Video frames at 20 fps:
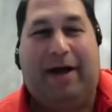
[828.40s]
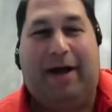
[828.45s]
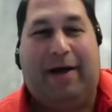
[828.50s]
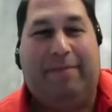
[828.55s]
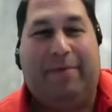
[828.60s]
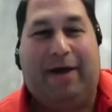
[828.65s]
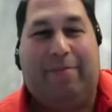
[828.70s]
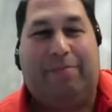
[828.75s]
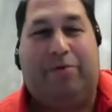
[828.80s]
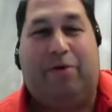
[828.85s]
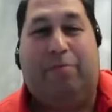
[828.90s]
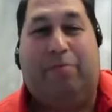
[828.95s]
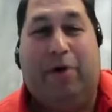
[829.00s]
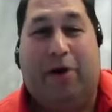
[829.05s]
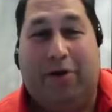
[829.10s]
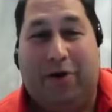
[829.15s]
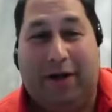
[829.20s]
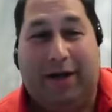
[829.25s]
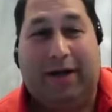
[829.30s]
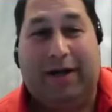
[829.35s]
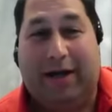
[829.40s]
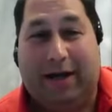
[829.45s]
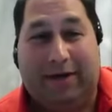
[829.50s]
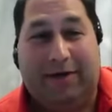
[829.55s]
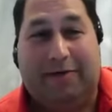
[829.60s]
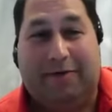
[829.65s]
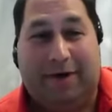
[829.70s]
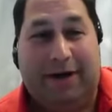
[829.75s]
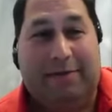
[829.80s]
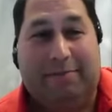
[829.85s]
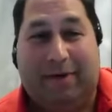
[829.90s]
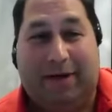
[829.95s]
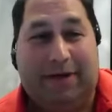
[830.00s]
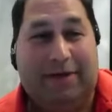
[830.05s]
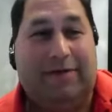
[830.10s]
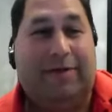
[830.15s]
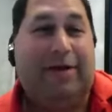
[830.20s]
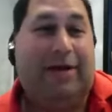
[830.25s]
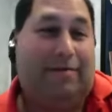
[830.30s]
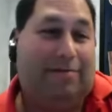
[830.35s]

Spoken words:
I'm not promoting anal